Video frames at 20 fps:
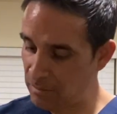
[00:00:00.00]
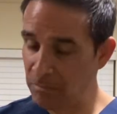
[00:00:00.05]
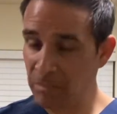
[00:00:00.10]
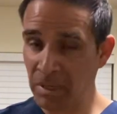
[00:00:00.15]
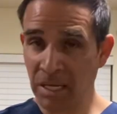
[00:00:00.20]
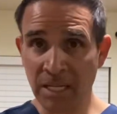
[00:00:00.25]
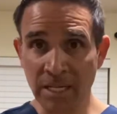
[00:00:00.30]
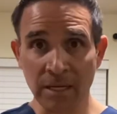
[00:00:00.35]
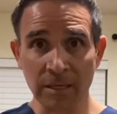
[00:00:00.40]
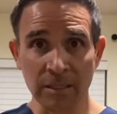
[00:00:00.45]

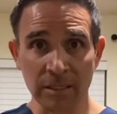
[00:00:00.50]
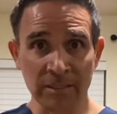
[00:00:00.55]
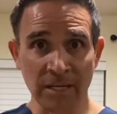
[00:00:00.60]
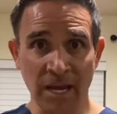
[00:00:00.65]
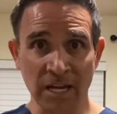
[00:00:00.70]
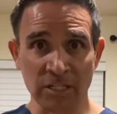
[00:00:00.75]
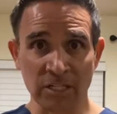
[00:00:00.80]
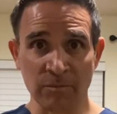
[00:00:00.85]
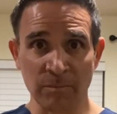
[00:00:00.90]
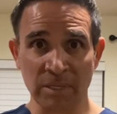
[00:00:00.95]
medial
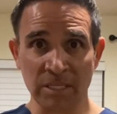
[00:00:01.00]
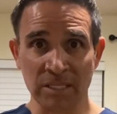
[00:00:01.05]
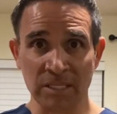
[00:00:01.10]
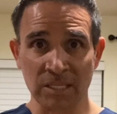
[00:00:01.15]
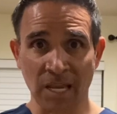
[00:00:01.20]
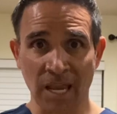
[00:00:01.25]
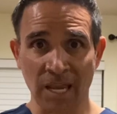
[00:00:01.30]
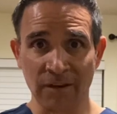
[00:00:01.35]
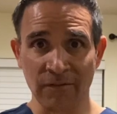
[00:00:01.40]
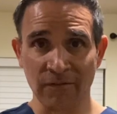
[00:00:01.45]
attachment
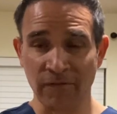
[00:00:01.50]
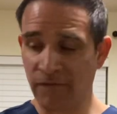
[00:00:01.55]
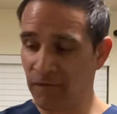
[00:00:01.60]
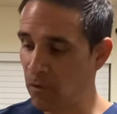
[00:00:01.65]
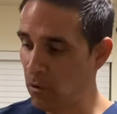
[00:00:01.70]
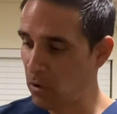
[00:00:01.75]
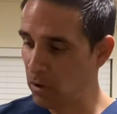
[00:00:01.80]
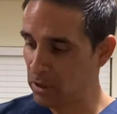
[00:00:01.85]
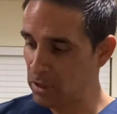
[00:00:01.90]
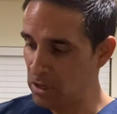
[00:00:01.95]
site
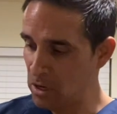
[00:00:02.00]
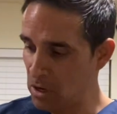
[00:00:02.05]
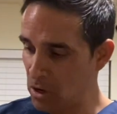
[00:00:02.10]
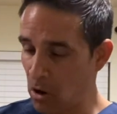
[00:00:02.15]
for